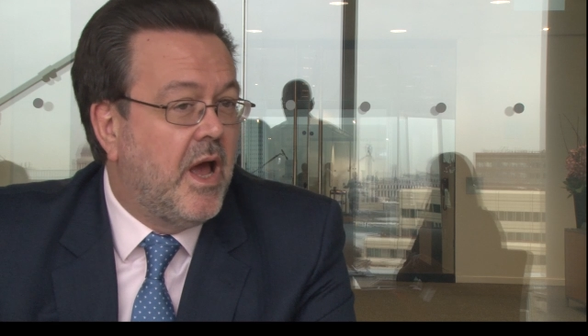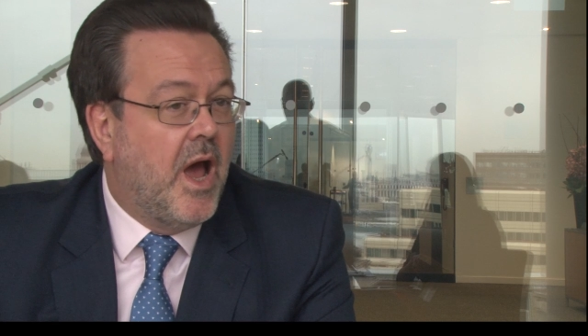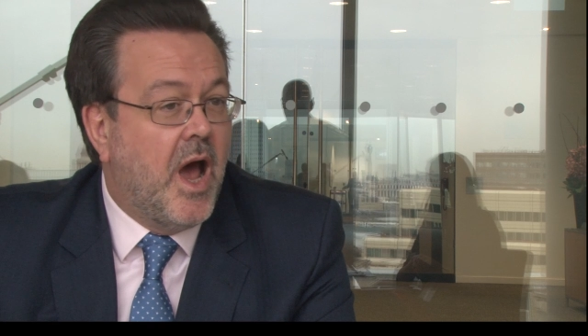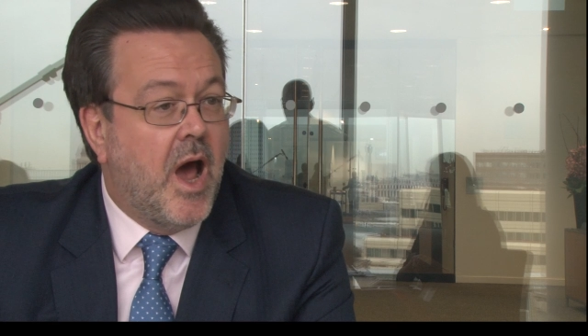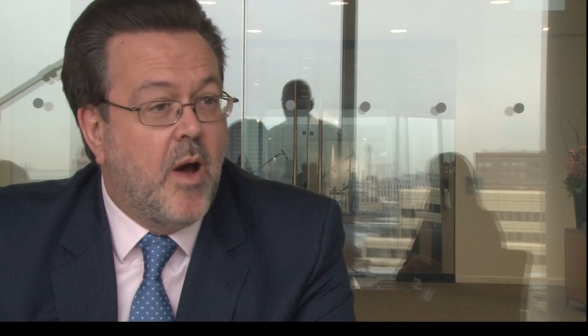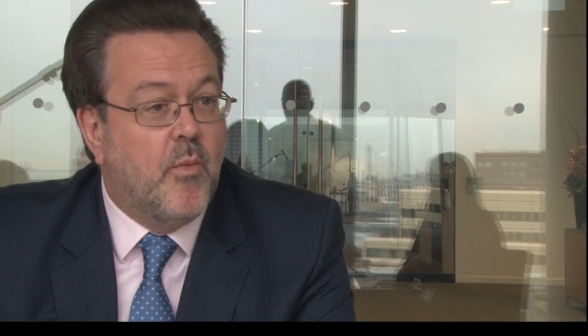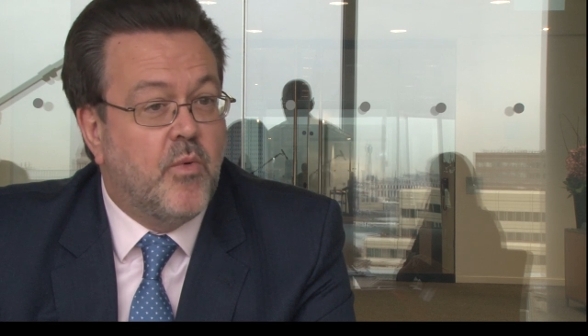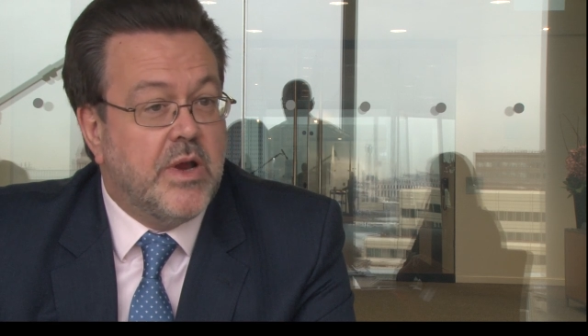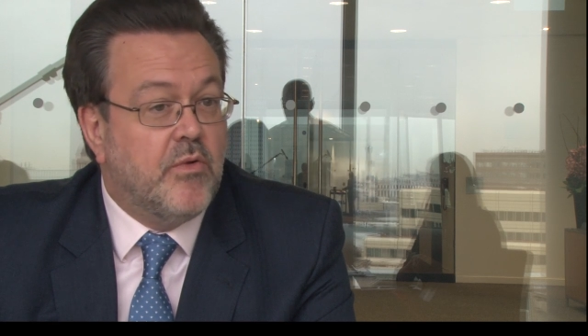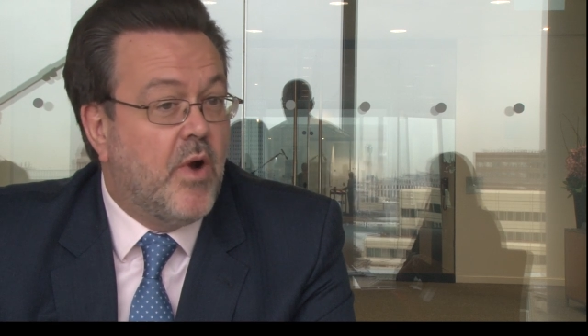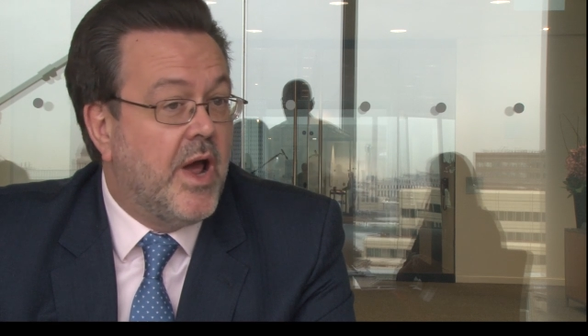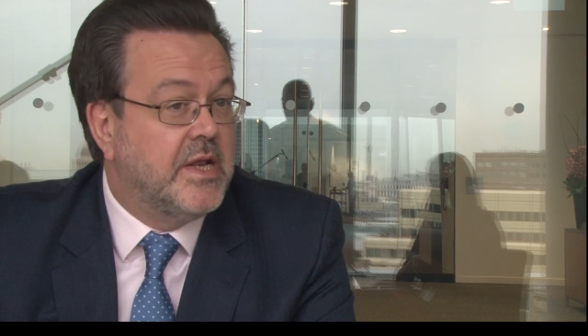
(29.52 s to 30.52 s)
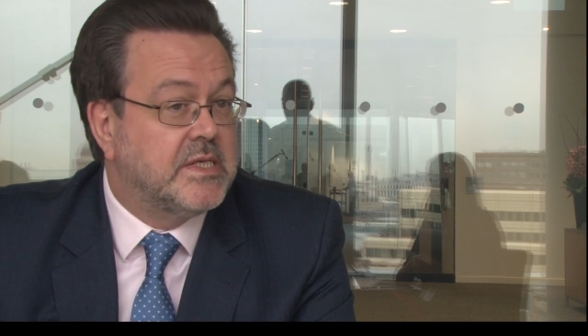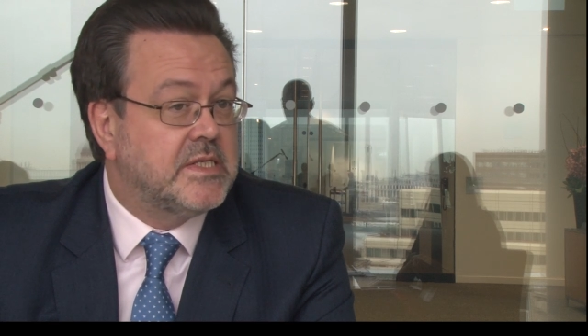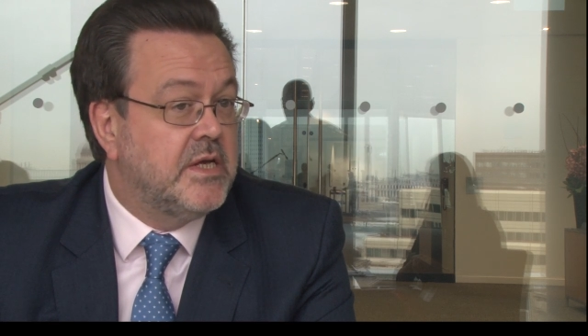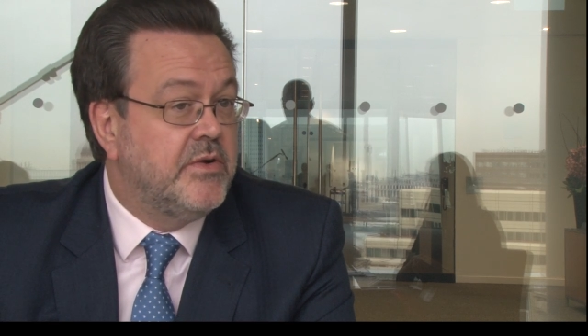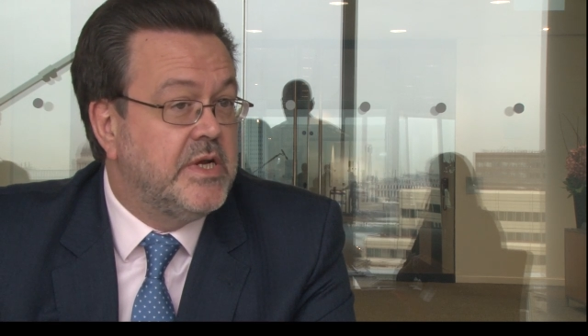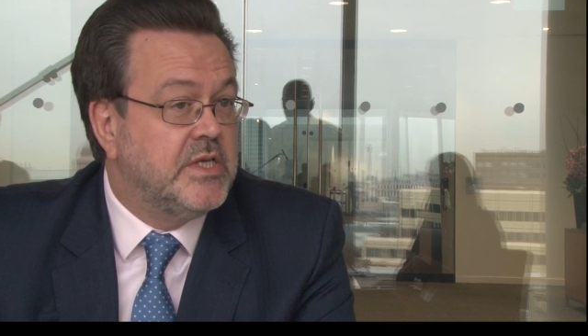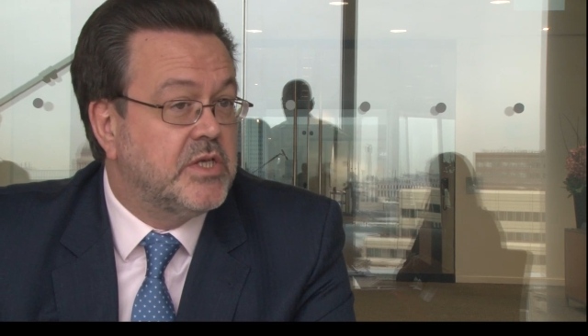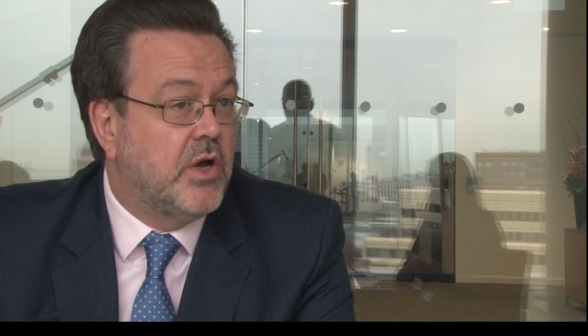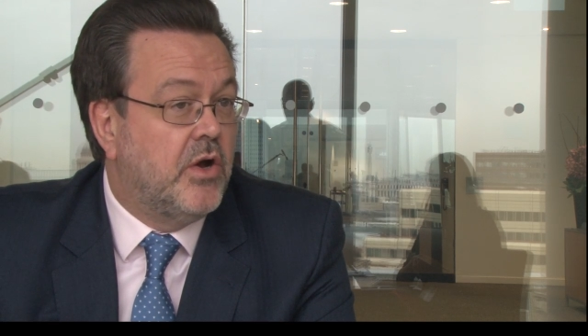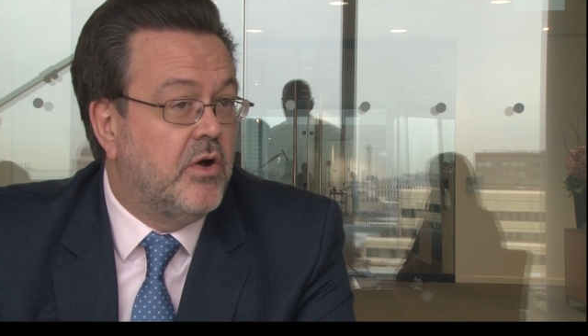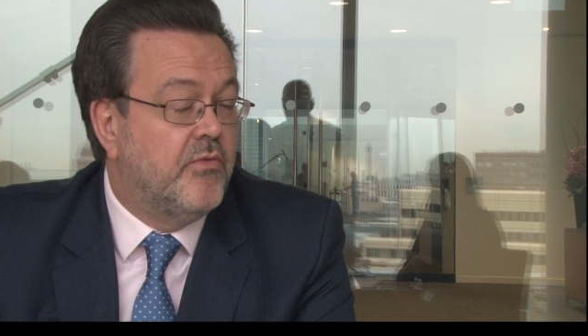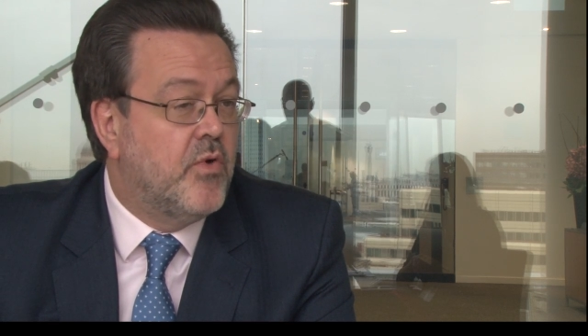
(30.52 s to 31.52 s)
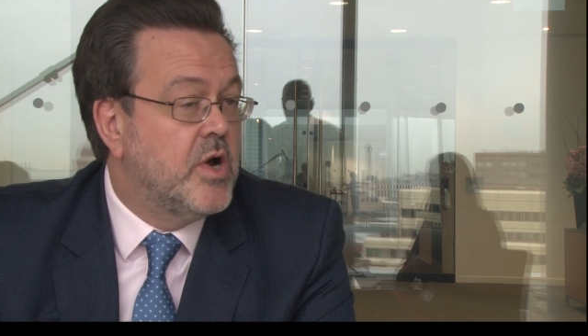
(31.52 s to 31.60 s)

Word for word: Uh, we run a series of